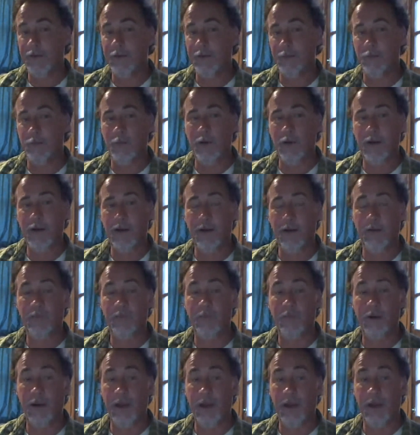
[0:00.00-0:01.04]
will have
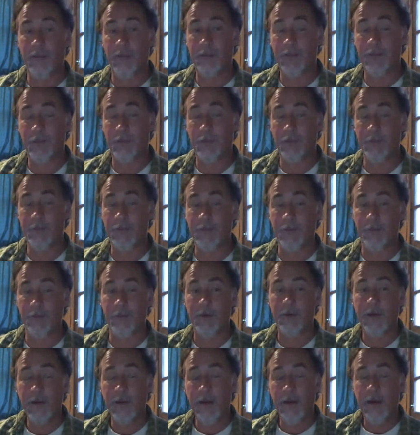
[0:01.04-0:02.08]
amps on them too,
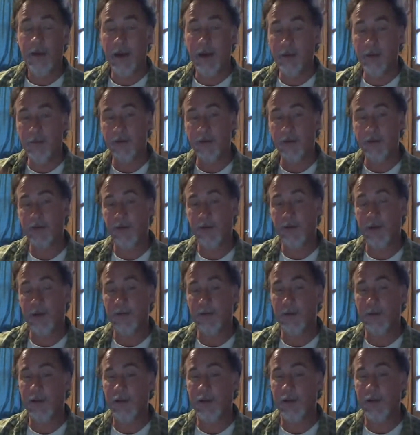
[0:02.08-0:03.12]
how
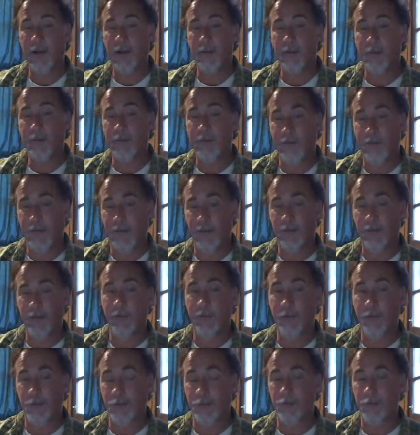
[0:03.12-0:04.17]
many amps they
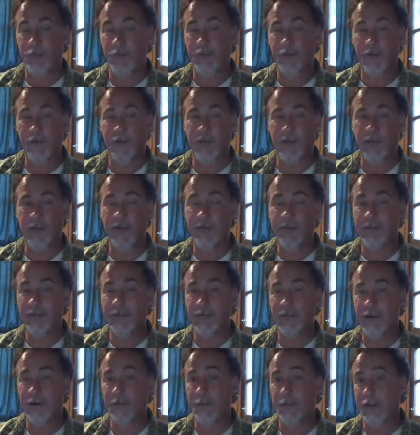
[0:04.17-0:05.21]
use, and that's
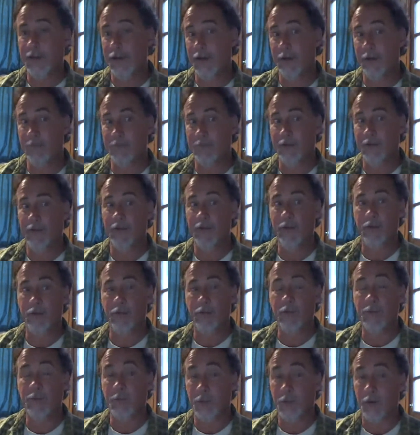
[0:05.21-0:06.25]
how many amps they
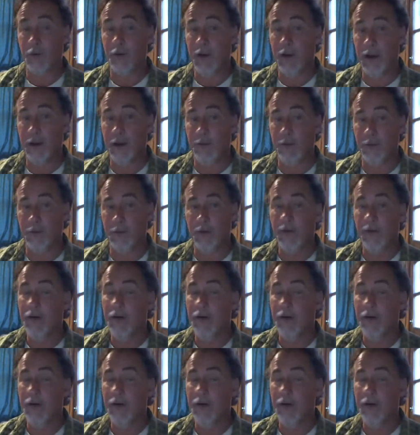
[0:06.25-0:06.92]
use per hour.